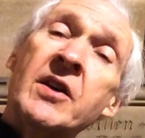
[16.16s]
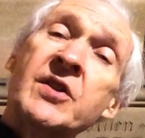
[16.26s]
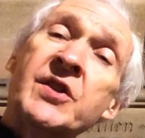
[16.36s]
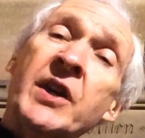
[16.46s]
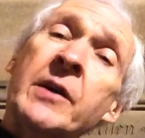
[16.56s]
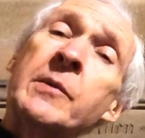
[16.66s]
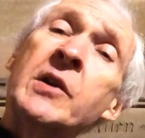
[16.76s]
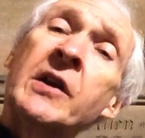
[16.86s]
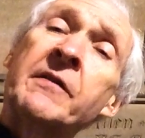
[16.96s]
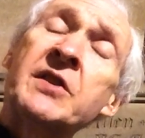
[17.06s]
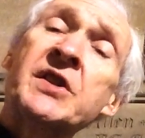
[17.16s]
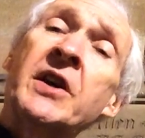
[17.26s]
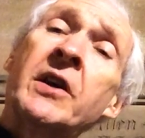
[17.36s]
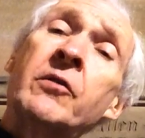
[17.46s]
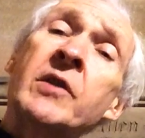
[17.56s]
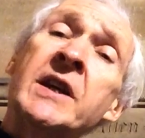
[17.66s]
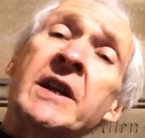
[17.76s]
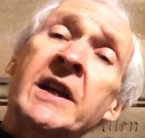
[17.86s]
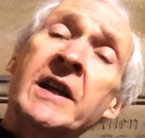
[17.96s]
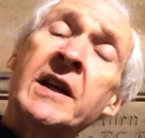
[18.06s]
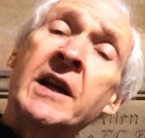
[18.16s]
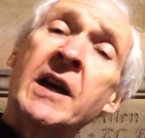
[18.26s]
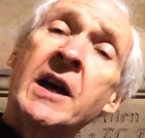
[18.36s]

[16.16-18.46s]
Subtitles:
Simon of Cyrene